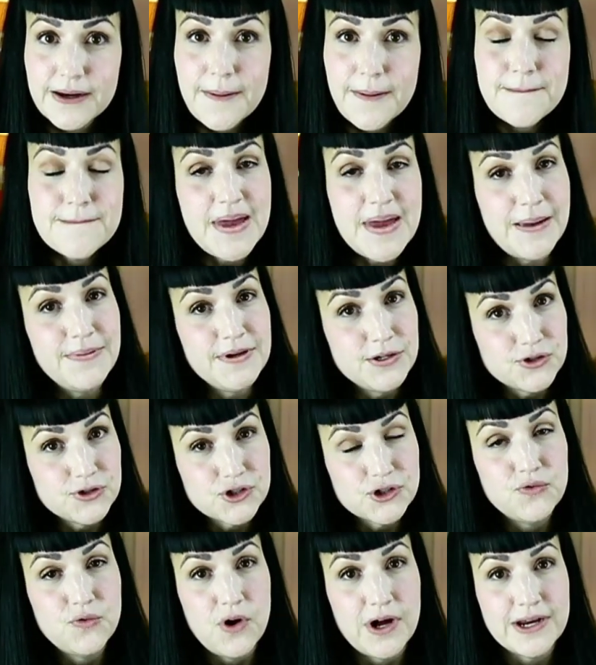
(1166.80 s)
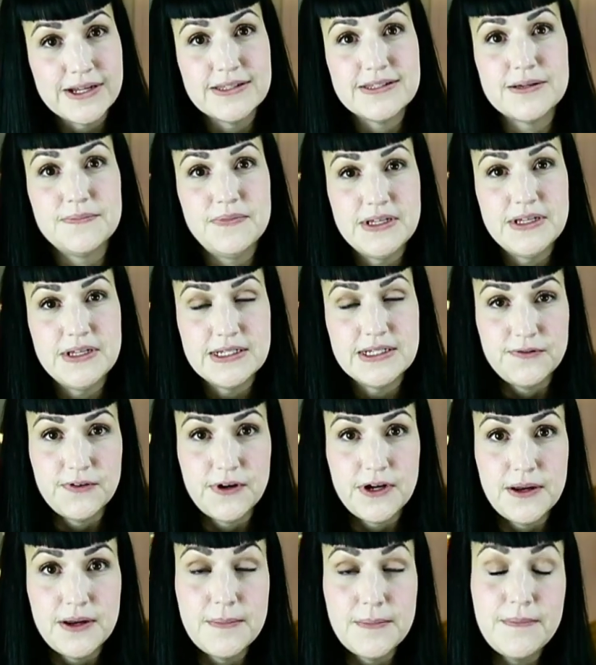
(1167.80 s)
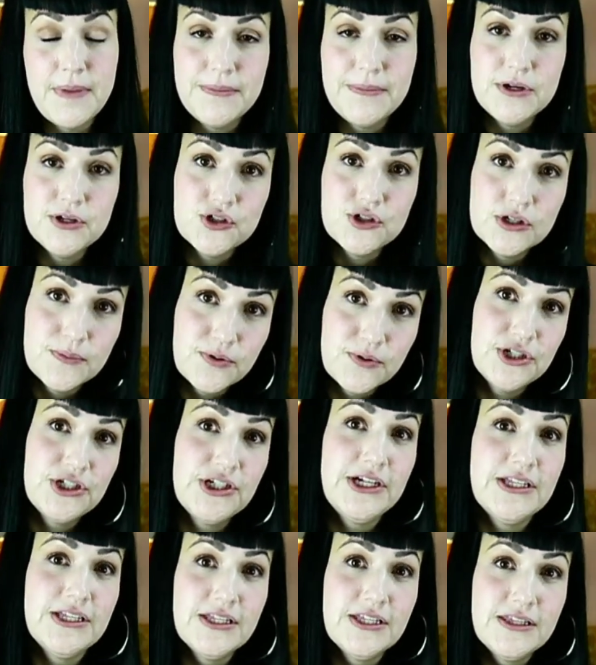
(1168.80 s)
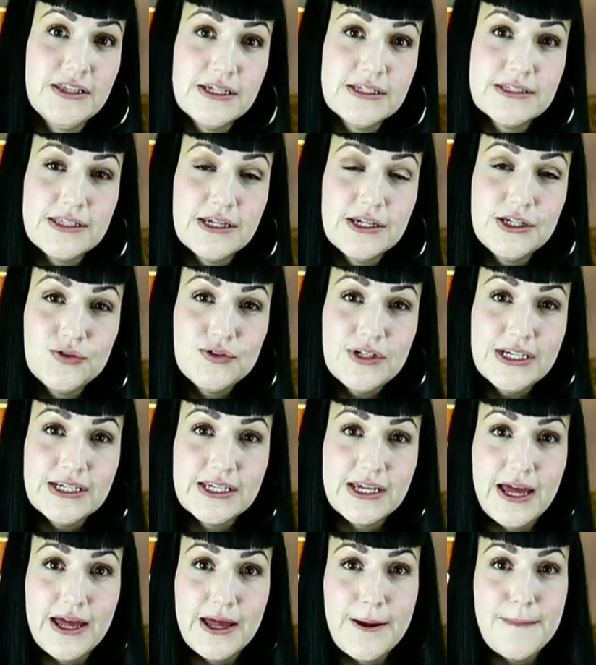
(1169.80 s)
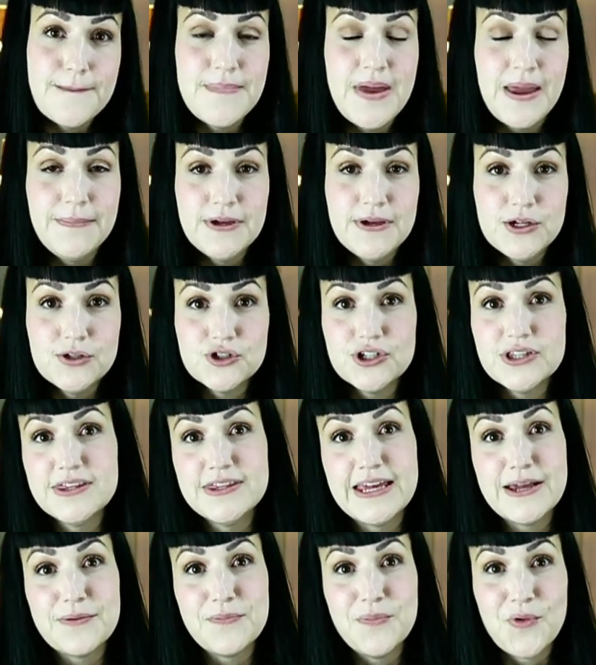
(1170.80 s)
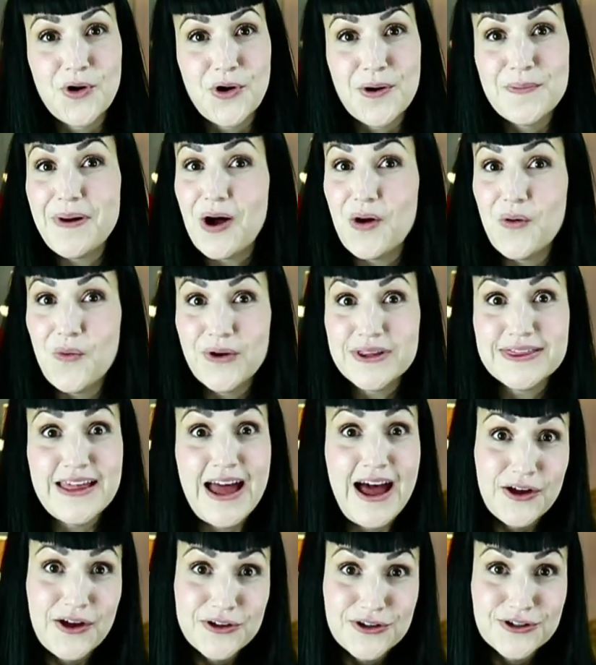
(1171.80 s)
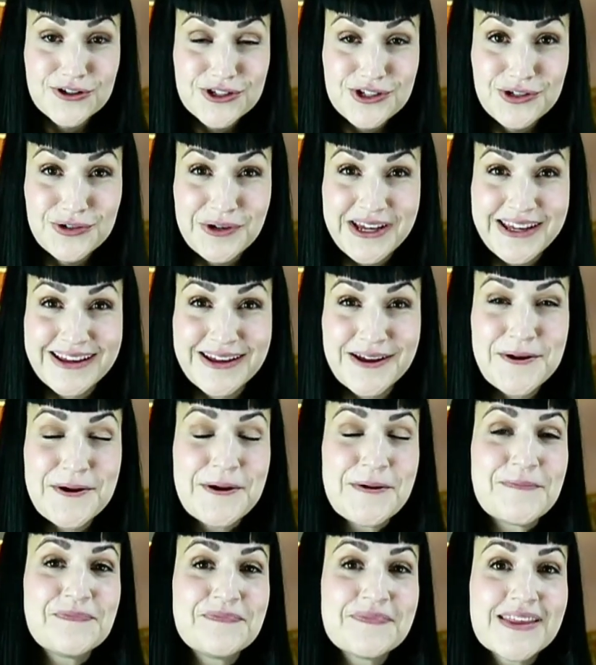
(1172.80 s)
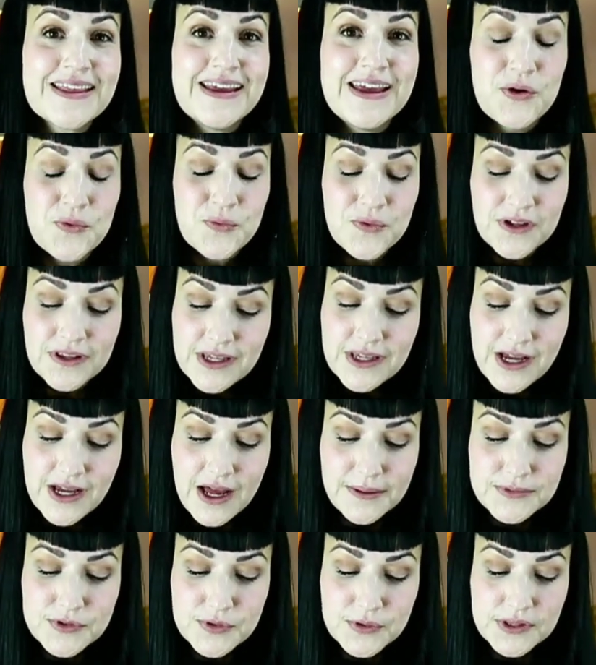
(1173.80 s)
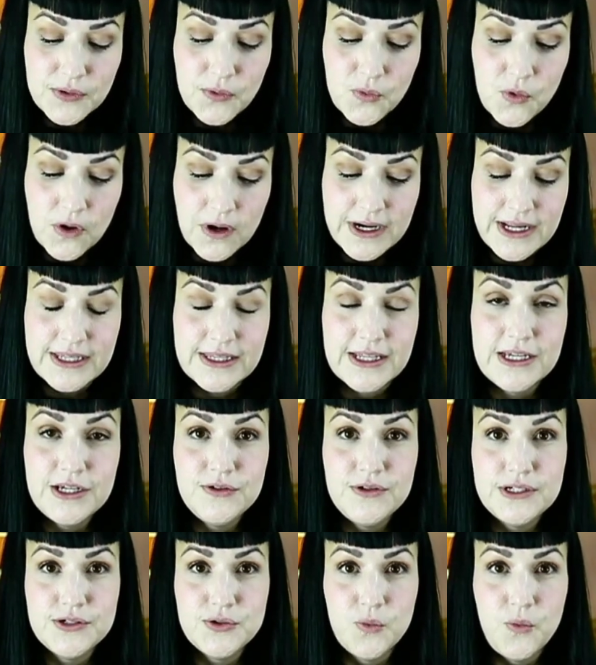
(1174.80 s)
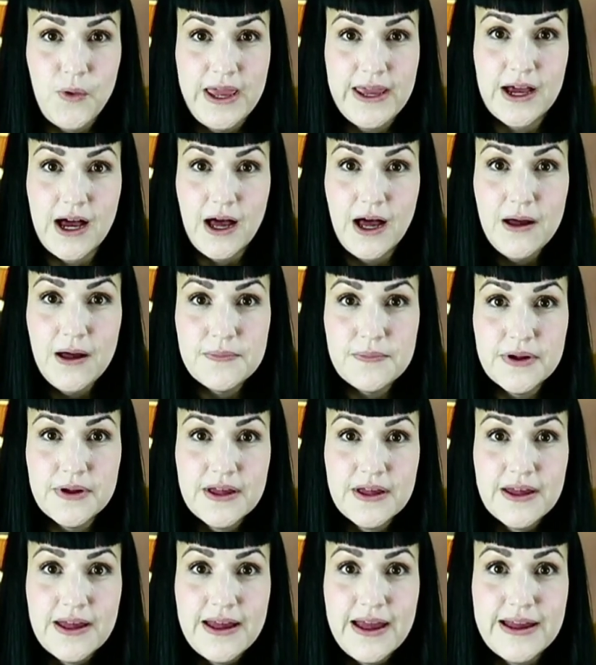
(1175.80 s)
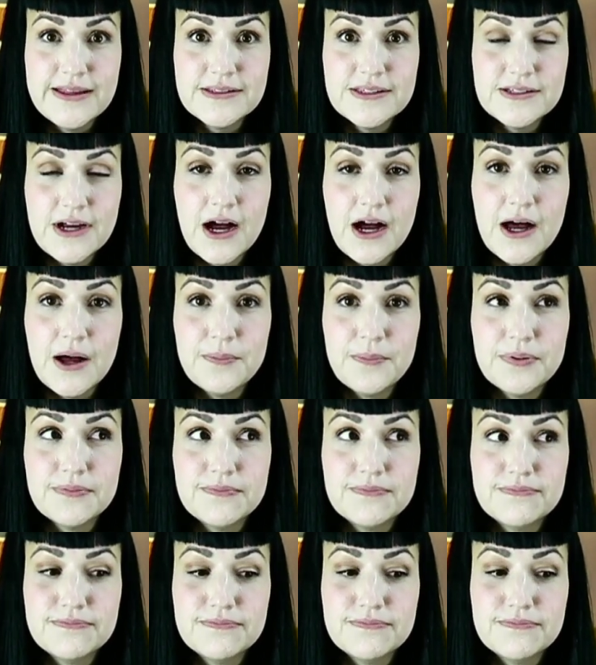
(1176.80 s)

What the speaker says: Maybe you should have wanted something different. Maybe you should appreciate the things that you did get. Maybe you should think more about what the hell you're doing. It really comes with a warning that you need to wake up and stop